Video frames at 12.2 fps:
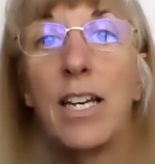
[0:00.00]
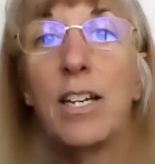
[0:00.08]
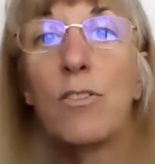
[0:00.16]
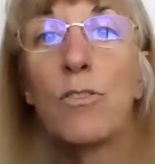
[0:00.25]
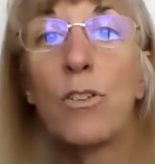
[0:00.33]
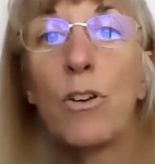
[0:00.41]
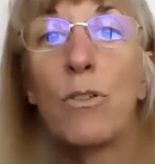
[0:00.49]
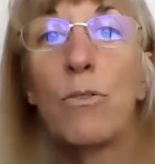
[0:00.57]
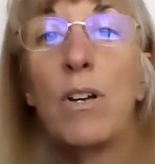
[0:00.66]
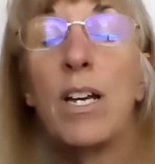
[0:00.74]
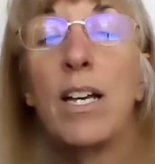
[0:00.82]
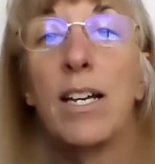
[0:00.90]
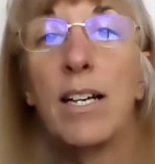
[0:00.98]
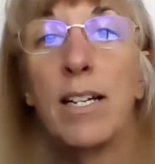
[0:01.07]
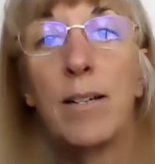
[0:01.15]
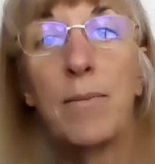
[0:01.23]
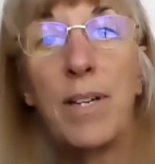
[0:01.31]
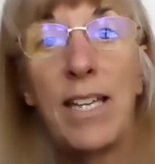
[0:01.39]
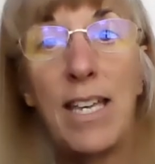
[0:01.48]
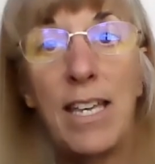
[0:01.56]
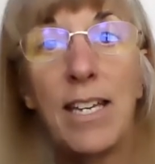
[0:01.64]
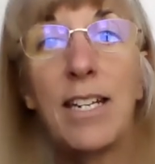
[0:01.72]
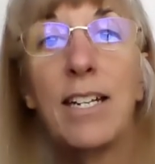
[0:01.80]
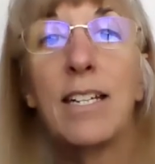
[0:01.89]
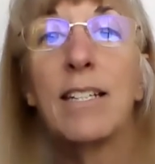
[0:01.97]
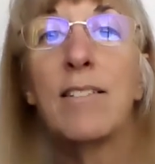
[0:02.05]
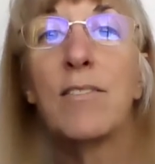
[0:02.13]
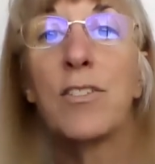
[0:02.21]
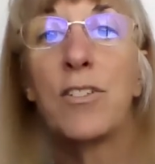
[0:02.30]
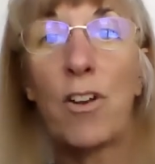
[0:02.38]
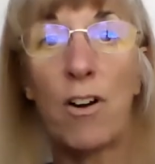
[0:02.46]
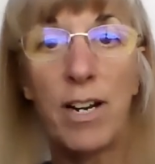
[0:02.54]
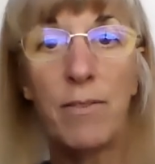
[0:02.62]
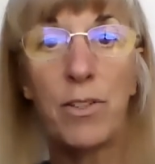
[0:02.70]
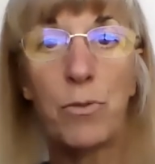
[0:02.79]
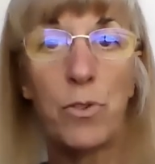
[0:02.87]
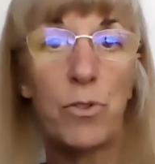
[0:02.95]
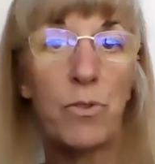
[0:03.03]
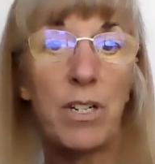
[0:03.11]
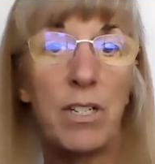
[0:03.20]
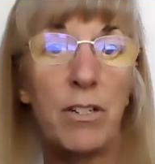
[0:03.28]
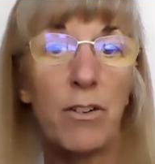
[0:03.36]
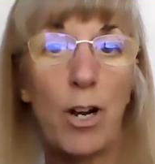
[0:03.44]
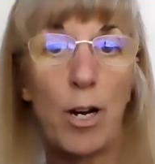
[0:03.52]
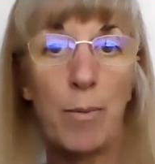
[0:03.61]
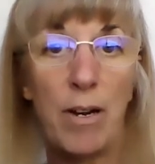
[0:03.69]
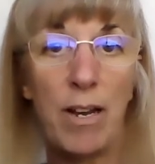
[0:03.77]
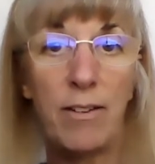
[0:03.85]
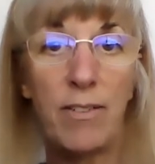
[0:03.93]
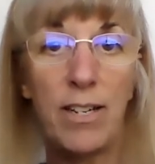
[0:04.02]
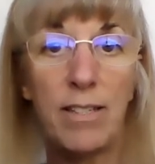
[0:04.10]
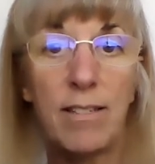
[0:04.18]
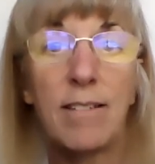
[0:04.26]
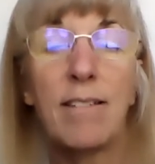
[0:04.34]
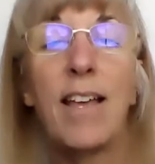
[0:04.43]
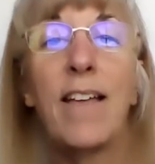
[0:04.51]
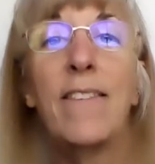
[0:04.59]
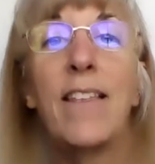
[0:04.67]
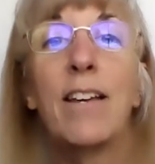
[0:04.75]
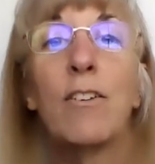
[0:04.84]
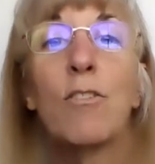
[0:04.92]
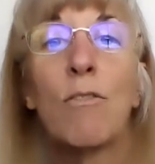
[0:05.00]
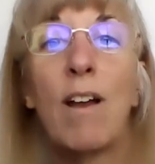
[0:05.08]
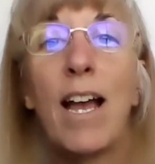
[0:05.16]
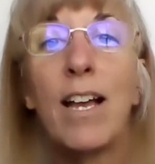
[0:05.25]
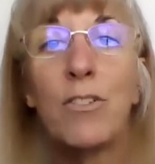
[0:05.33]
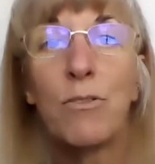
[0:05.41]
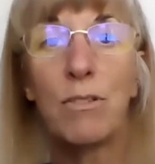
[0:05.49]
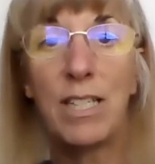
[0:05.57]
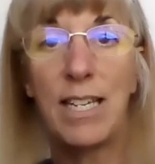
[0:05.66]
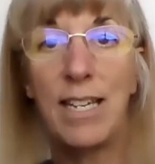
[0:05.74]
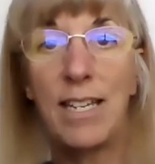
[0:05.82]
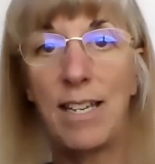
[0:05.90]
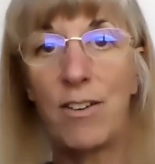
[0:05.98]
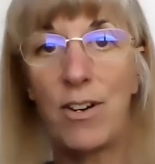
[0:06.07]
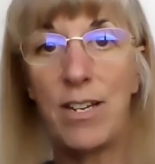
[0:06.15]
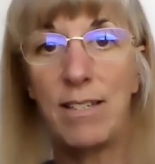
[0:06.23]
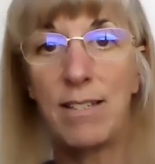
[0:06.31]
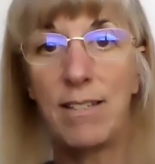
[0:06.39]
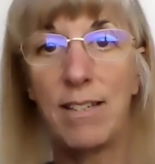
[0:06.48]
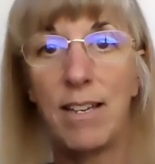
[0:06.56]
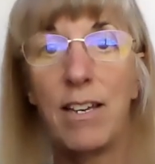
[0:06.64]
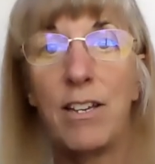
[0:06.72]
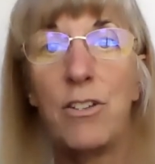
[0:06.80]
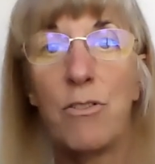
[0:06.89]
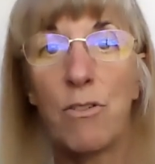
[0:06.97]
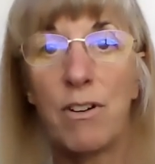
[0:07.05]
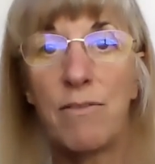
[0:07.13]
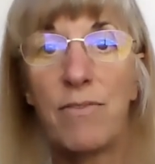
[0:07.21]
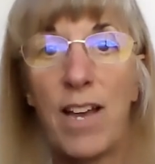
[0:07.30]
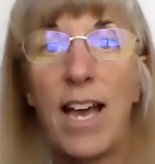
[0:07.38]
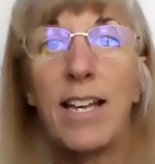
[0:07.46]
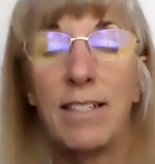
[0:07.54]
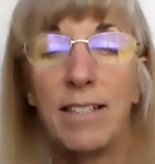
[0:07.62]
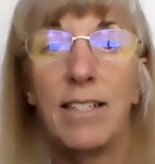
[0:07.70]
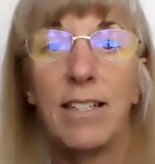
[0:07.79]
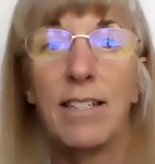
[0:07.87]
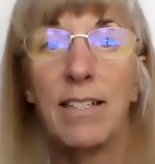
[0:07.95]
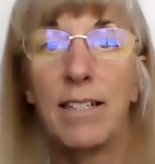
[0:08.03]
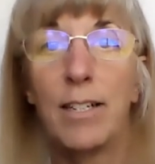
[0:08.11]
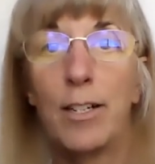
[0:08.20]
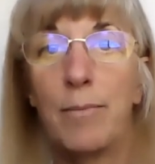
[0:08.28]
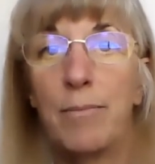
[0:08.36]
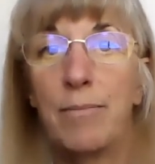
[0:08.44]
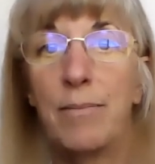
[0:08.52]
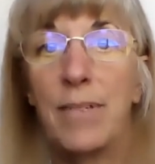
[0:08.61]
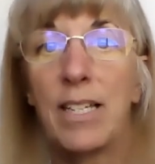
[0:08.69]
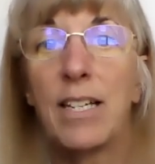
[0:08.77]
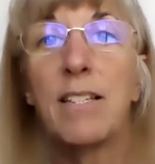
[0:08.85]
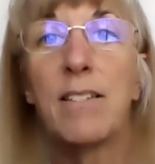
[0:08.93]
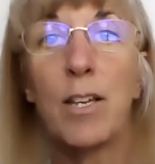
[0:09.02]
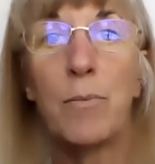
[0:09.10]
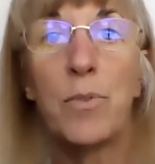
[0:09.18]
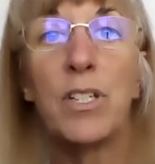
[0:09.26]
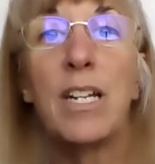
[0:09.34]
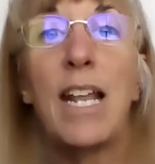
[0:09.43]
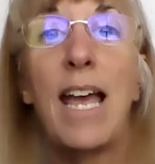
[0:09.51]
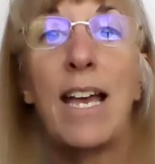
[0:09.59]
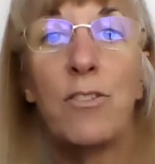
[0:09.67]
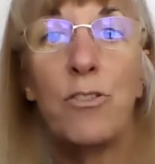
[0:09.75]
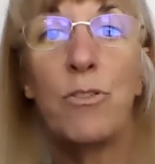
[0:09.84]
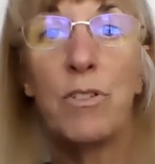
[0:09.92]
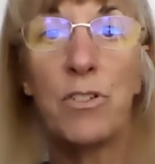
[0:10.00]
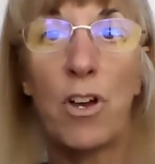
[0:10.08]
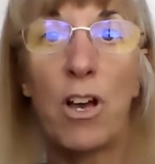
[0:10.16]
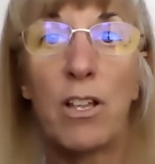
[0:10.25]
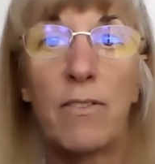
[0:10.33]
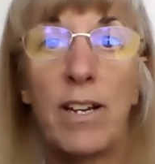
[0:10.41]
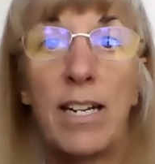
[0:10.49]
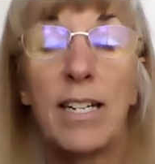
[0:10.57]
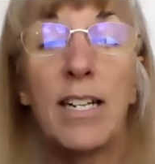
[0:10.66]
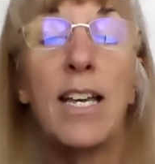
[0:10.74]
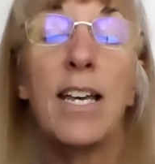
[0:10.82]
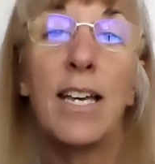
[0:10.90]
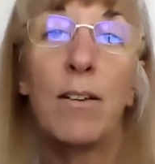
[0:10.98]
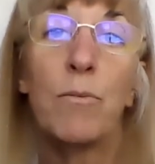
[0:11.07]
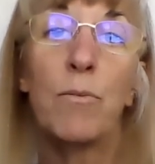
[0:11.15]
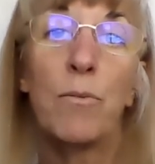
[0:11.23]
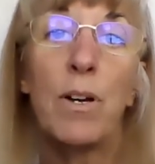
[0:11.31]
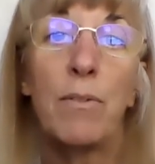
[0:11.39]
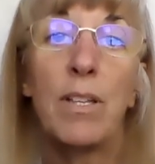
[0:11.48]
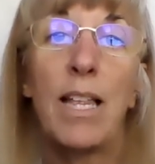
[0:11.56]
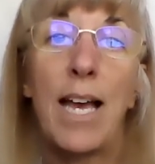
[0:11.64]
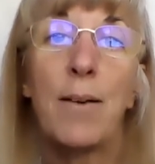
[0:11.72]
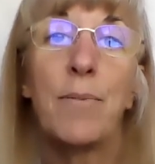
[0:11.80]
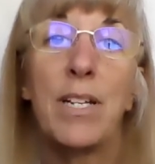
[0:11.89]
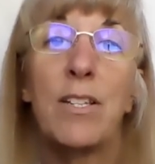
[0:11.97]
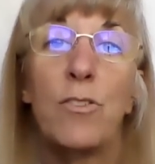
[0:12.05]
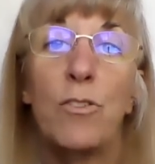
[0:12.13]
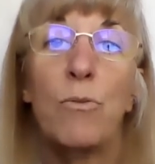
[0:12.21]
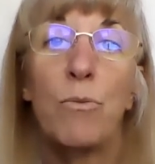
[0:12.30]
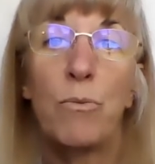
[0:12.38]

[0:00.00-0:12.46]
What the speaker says: And so again, starting with restricting your carbohydrates and then gradually increase your fat consumption as you can tolerate it. And what will happen is